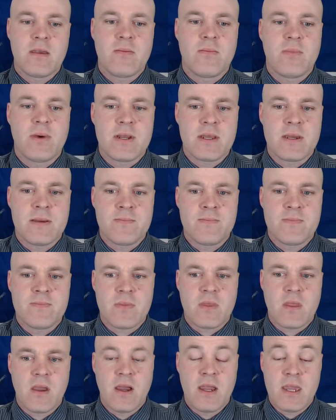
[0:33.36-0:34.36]
But I
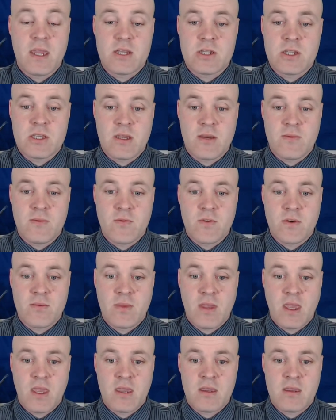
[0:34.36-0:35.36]
actually come
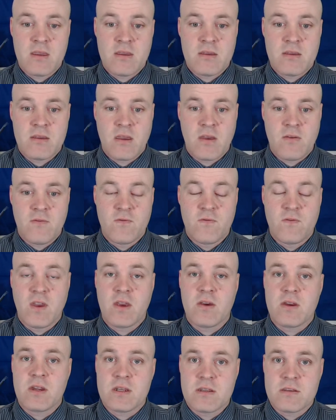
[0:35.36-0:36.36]
from a
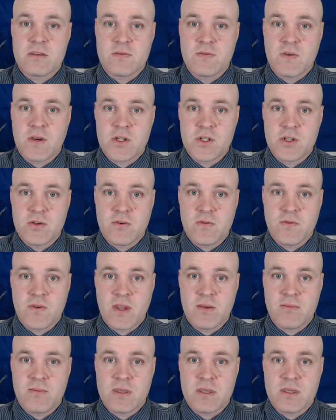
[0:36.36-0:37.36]
very dysfunctional
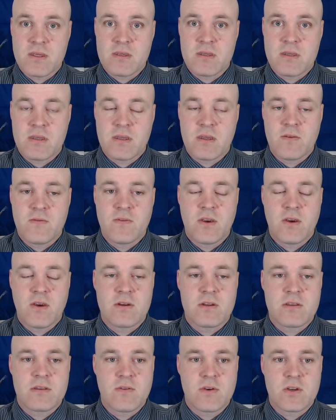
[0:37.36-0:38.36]
family. A very
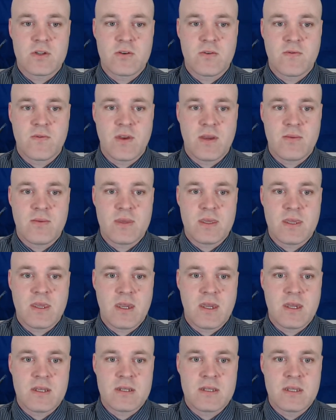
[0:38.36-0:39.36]
dysfunctional family.
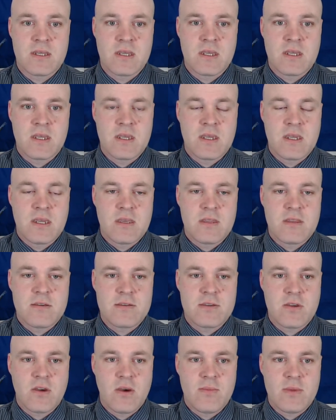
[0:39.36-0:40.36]
And
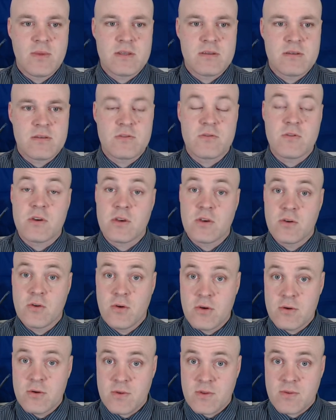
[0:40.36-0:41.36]
this comment struck a
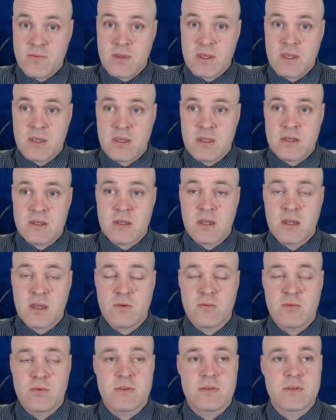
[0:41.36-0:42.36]
chord with me. And I
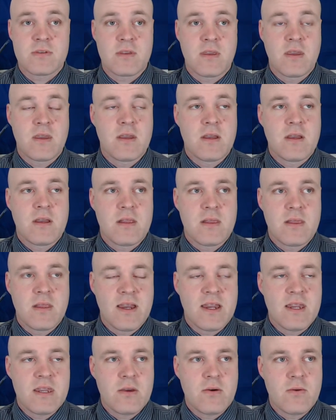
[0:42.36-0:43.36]
was
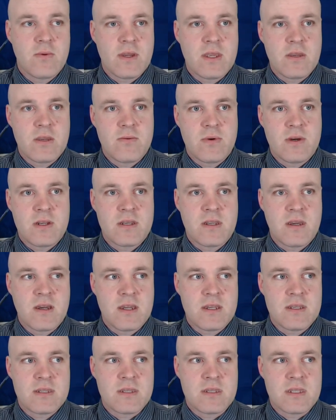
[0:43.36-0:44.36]
lying awake one
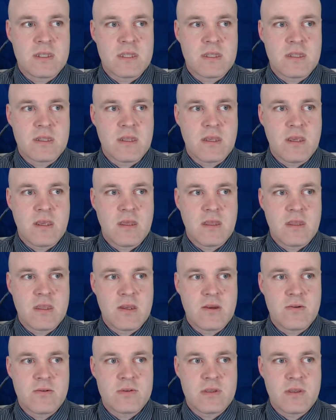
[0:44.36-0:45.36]
night, and
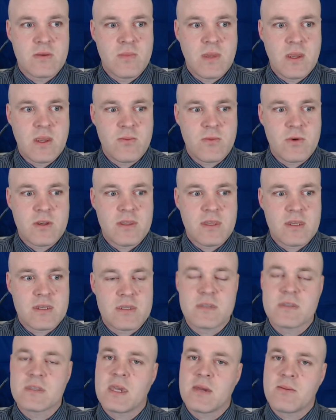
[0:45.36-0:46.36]
there was a memory that
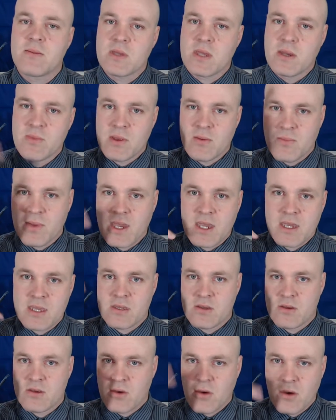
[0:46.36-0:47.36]
just kept coming
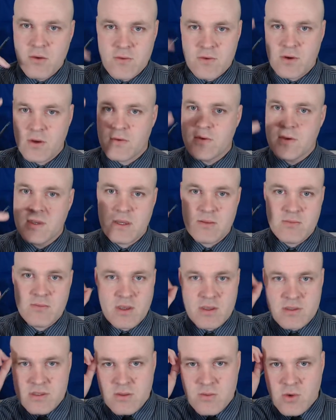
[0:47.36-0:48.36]
back over and over again.
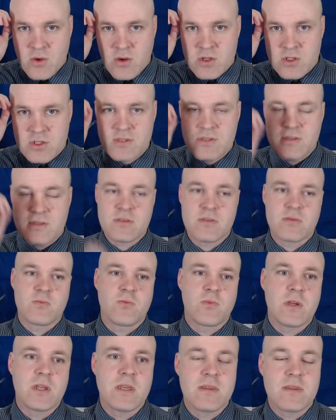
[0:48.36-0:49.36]
My subconscious is
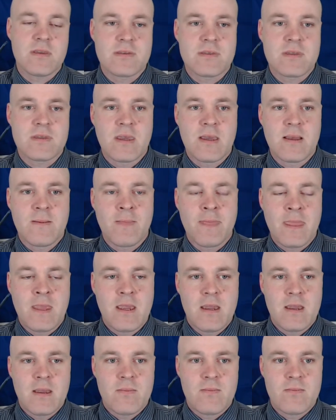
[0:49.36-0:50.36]
bringing this
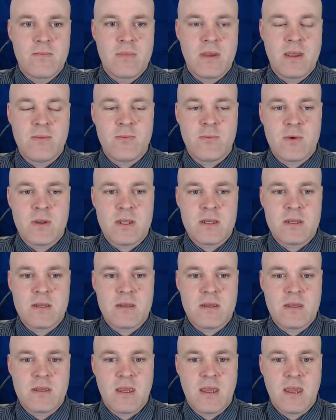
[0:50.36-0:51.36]
memory
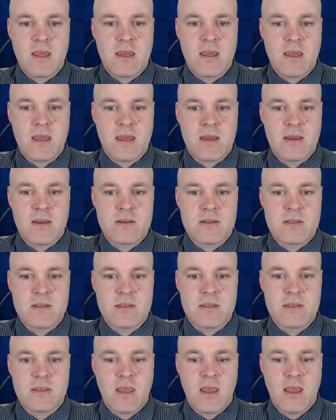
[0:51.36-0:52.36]

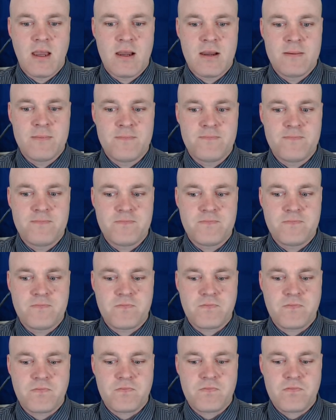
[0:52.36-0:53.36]
out,
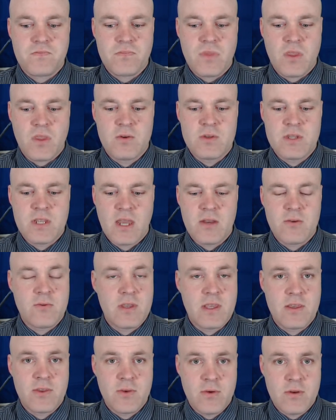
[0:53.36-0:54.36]
which I hadn't
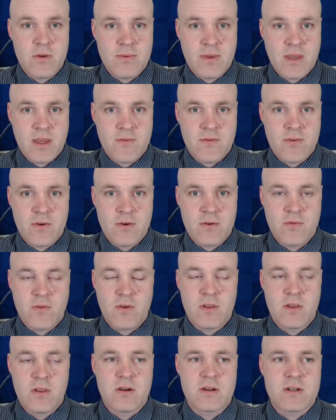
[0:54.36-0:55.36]
really thought about for
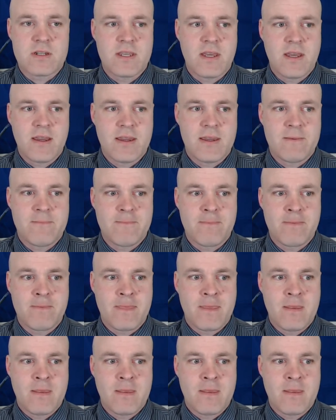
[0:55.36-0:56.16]
a long time.